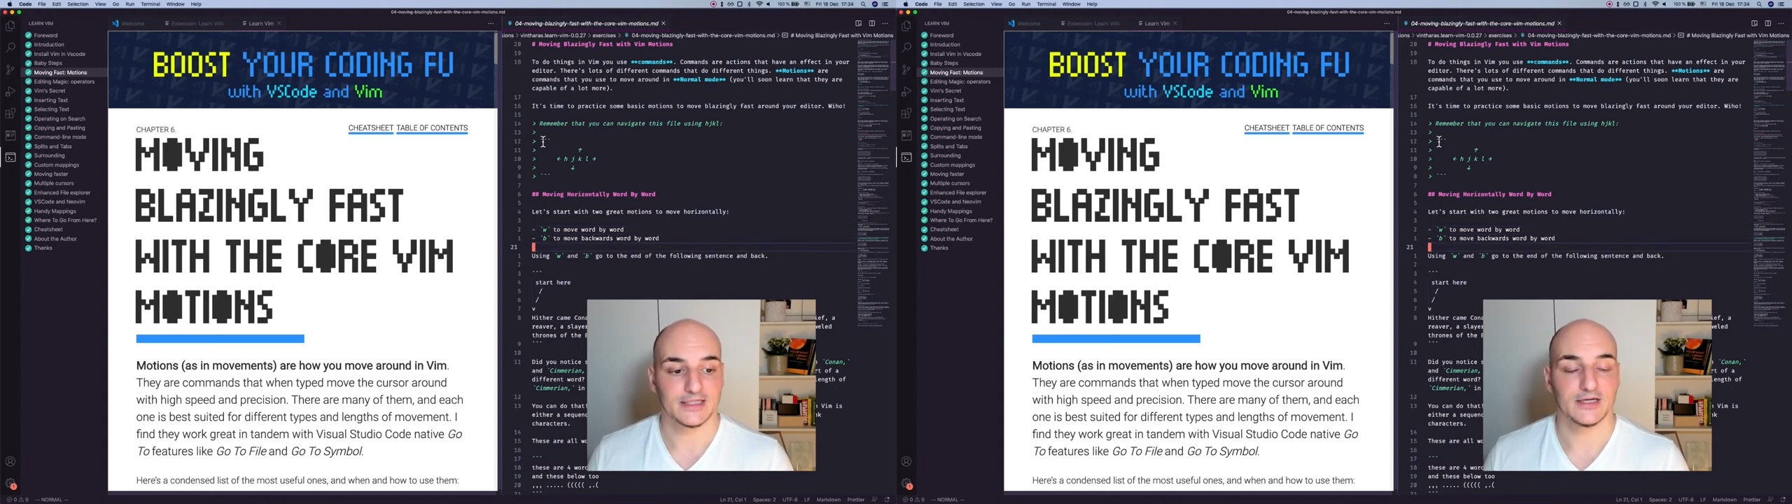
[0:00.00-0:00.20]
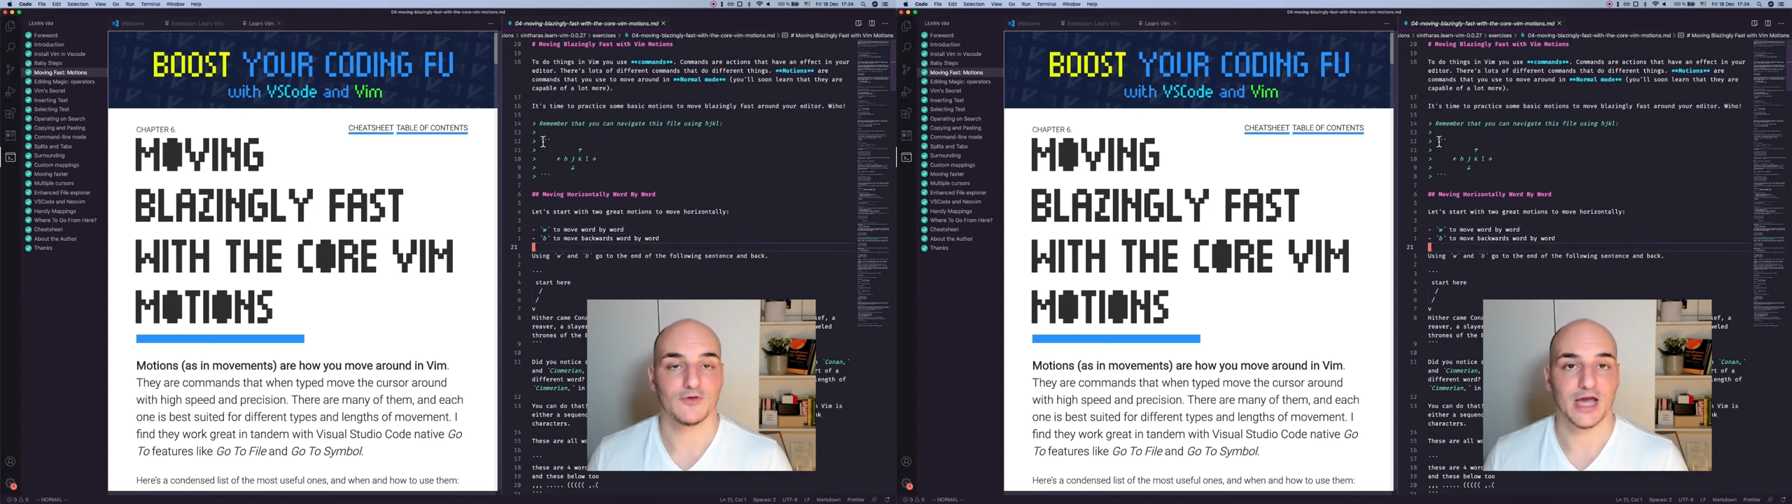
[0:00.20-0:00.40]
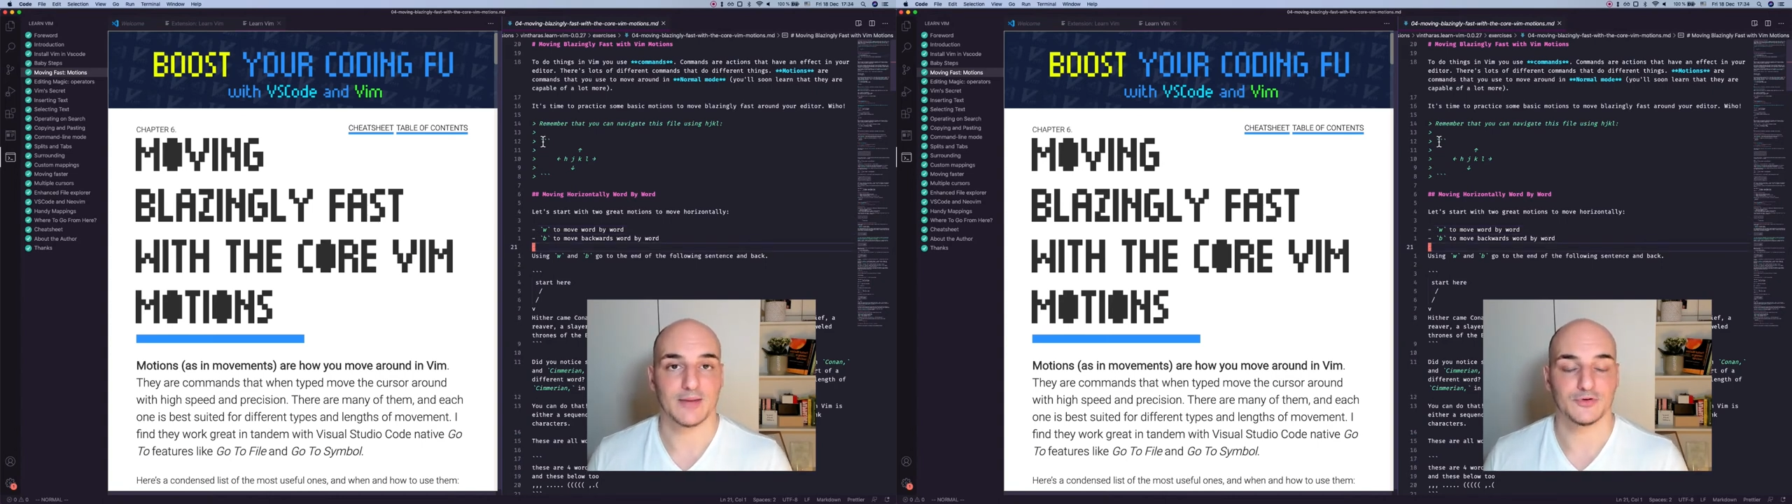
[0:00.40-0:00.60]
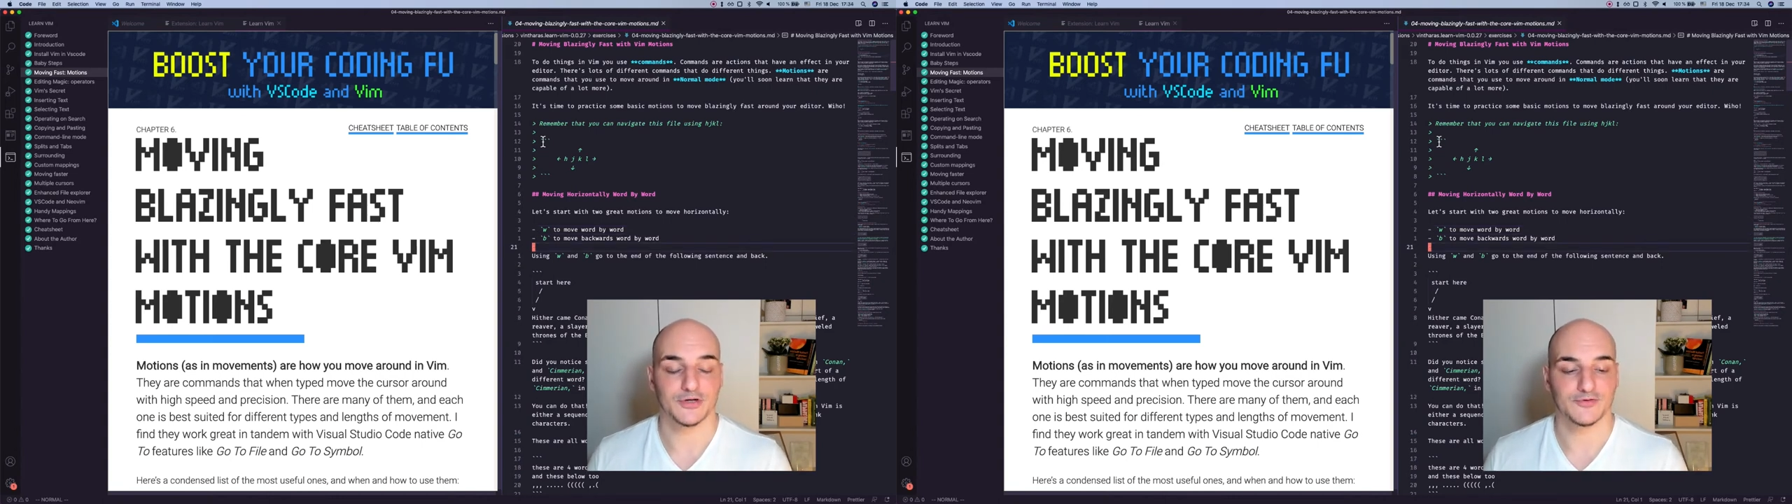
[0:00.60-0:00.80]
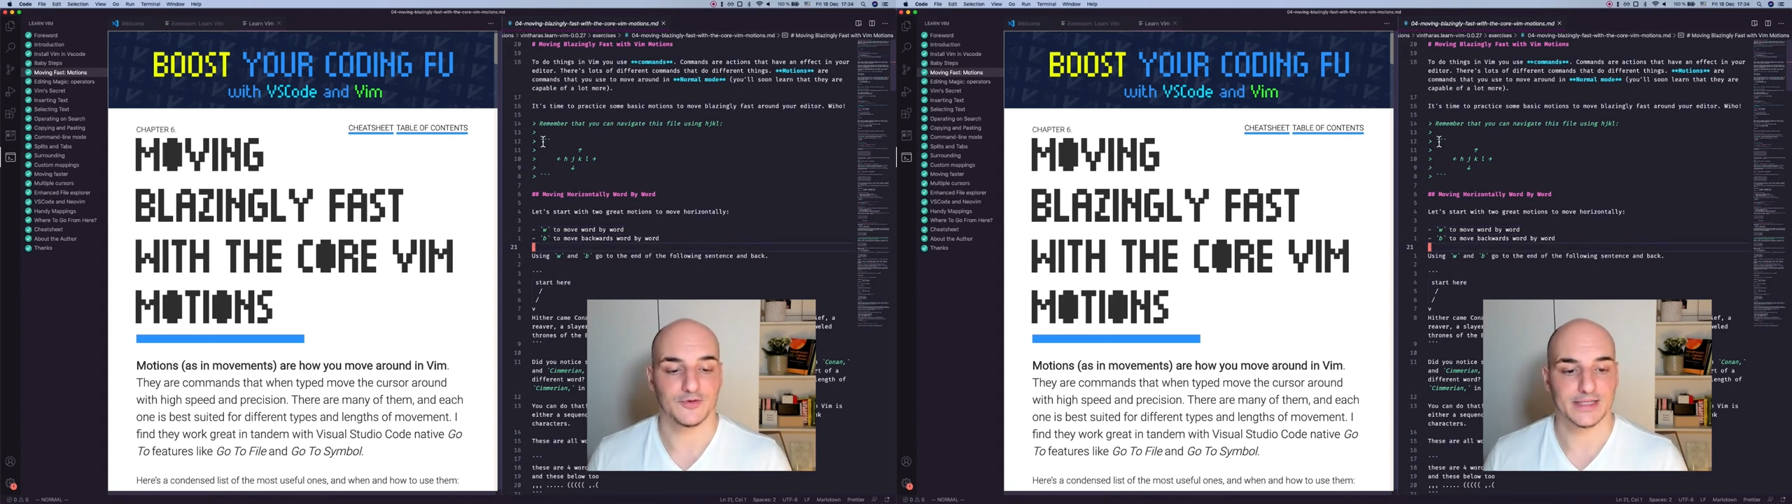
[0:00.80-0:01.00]
vocabulary of
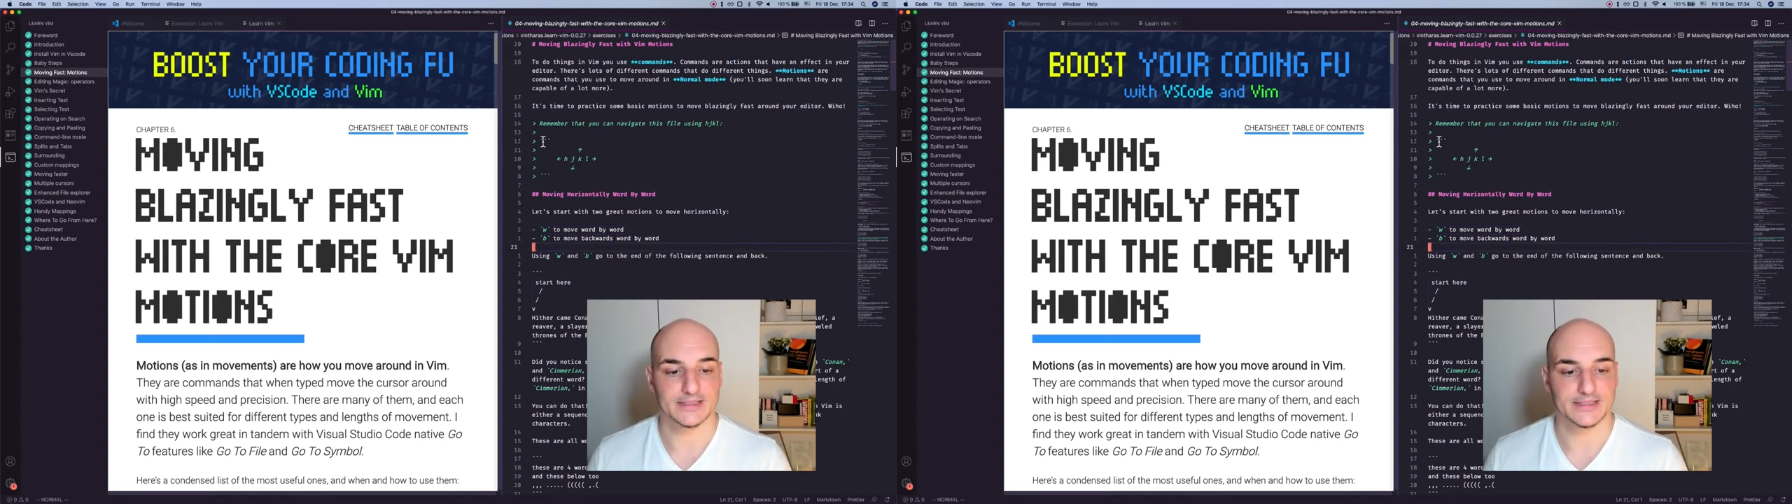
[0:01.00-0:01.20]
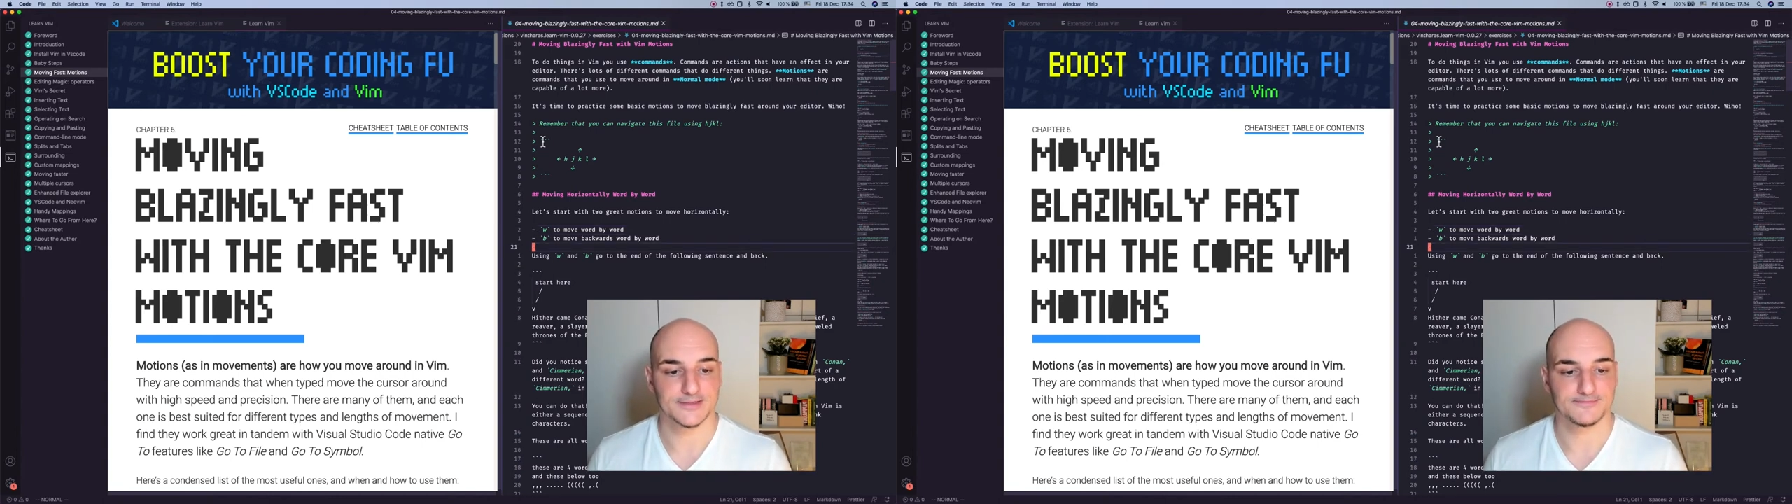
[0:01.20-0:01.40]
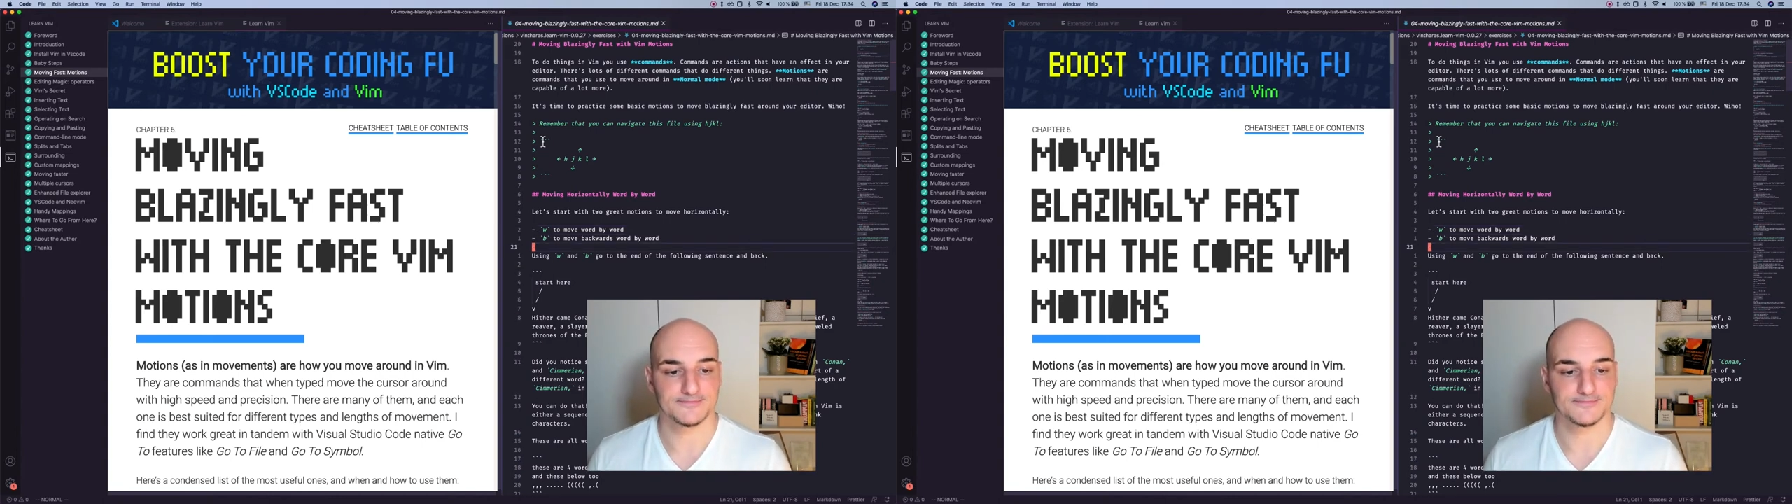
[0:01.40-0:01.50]
commands